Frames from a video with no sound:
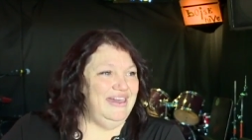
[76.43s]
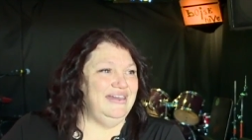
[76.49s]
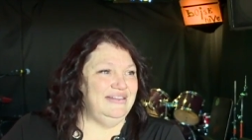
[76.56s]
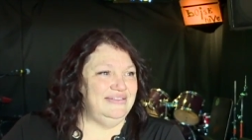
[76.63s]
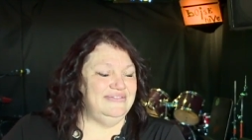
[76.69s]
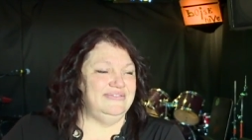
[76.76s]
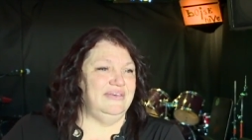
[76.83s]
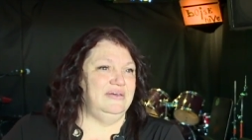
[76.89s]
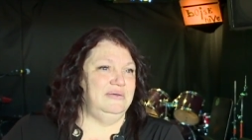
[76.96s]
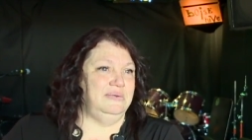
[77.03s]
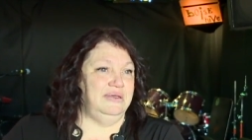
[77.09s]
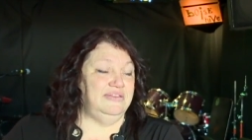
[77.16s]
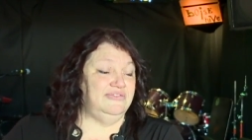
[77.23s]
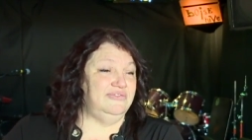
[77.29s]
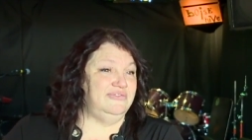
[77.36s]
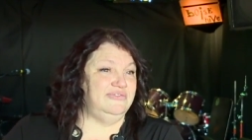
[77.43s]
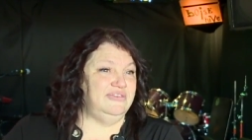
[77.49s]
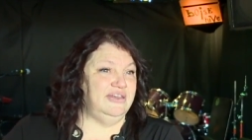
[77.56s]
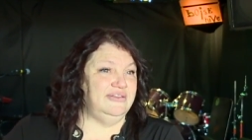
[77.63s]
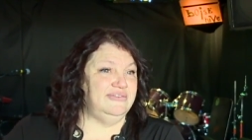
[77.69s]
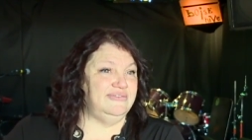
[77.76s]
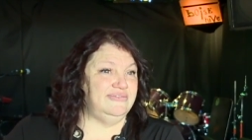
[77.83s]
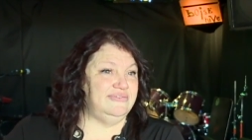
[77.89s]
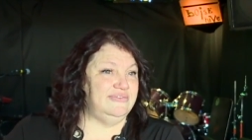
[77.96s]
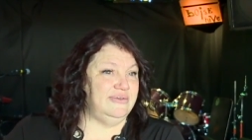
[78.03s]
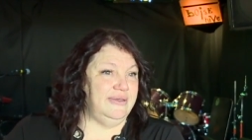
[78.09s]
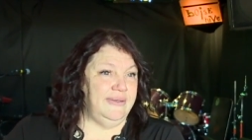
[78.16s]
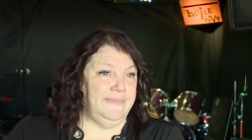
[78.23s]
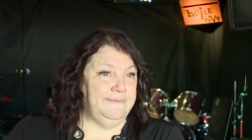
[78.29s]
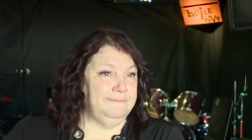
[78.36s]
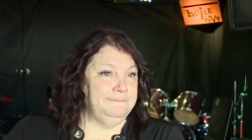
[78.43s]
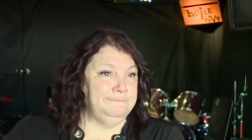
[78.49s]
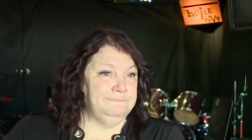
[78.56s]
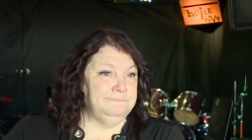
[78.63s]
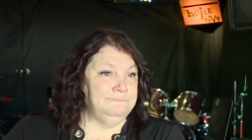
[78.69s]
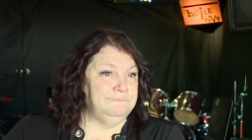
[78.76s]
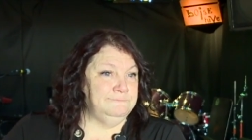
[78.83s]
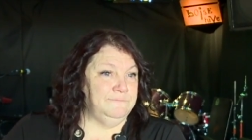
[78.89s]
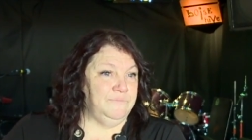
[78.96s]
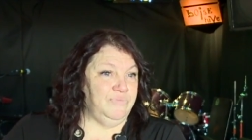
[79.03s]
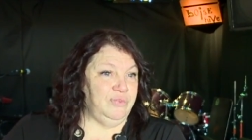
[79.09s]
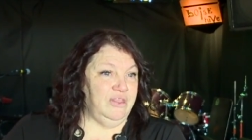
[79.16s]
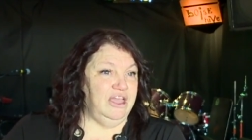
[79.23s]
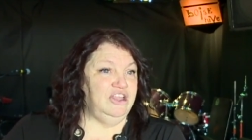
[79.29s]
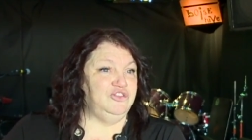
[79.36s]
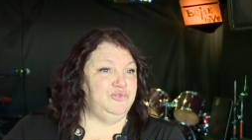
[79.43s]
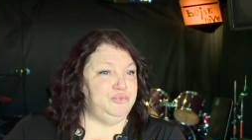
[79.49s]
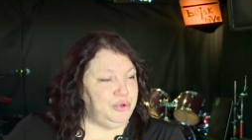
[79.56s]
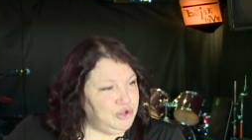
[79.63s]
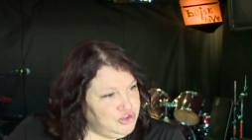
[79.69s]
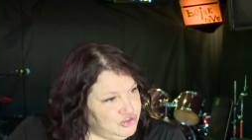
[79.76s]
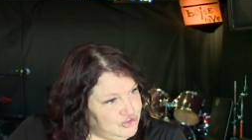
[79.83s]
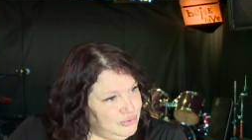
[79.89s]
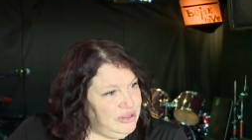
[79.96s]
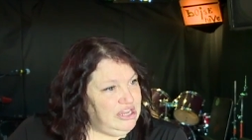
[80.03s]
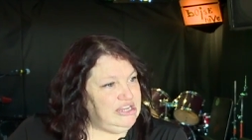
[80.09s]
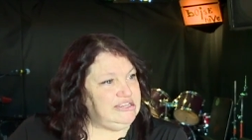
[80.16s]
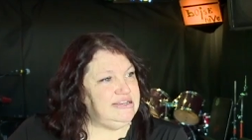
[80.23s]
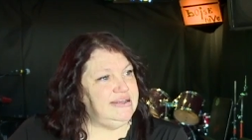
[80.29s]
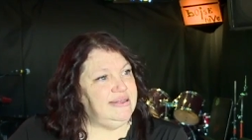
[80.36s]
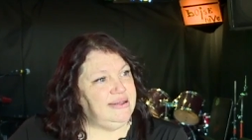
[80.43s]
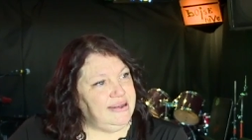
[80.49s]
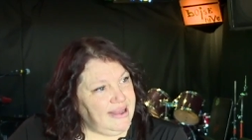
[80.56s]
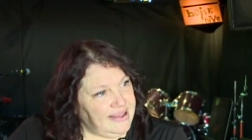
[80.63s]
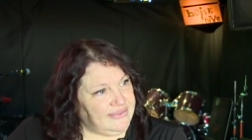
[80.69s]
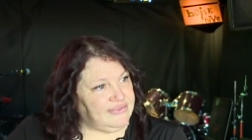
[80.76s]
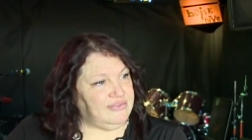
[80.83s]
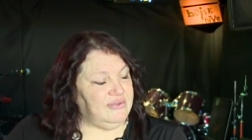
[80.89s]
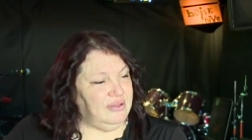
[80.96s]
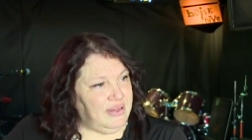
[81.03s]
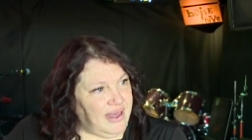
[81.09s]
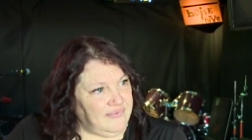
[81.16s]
it's, uh, it's just, it's pushed me to the next